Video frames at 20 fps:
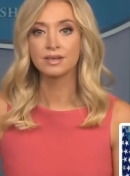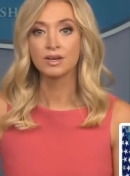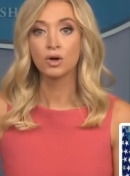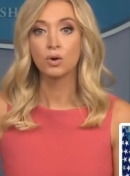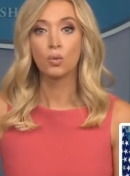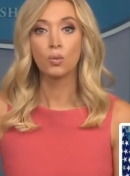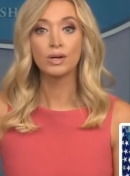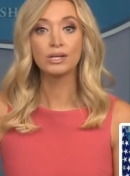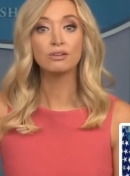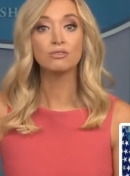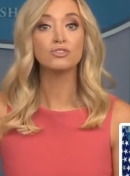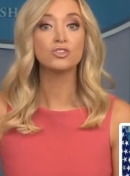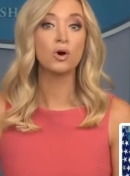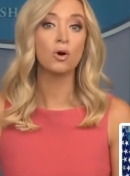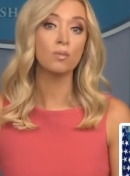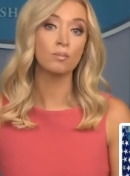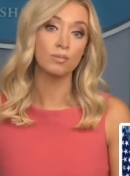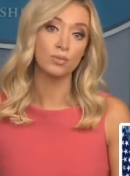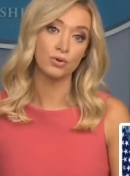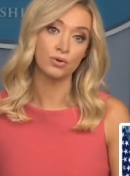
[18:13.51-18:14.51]
when you don't
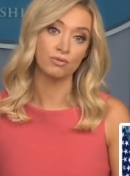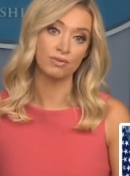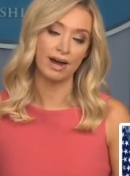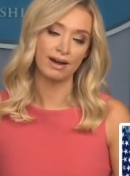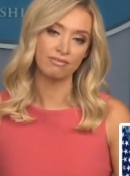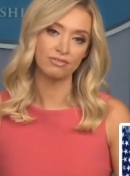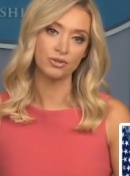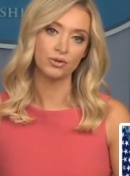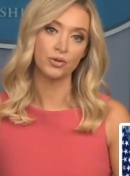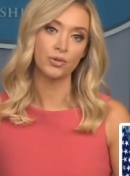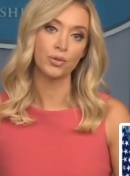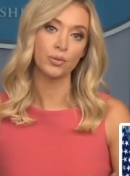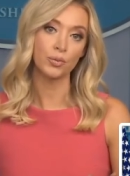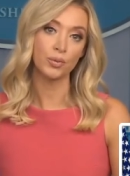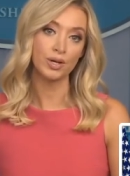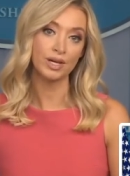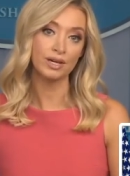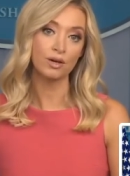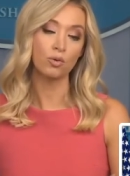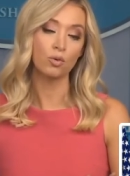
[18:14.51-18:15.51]
move after
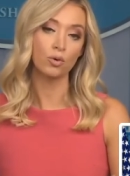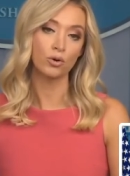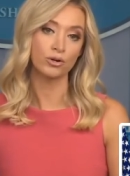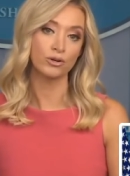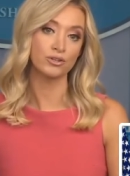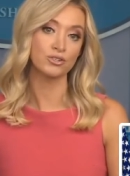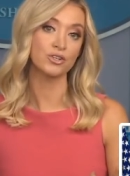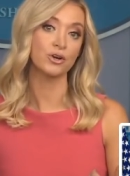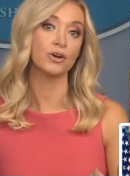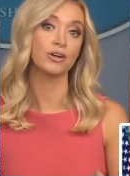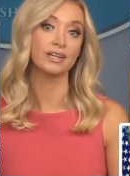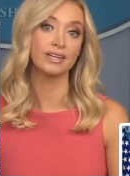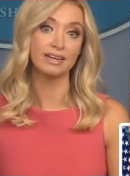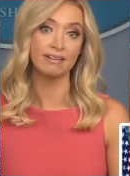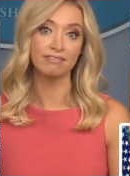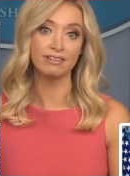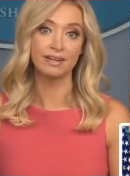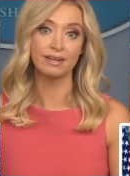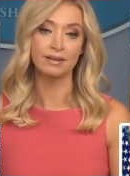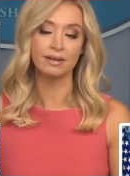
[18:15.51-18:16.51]
three orders are
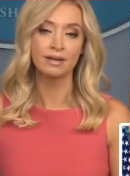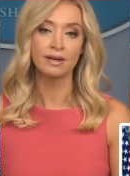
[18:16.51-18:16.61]
given,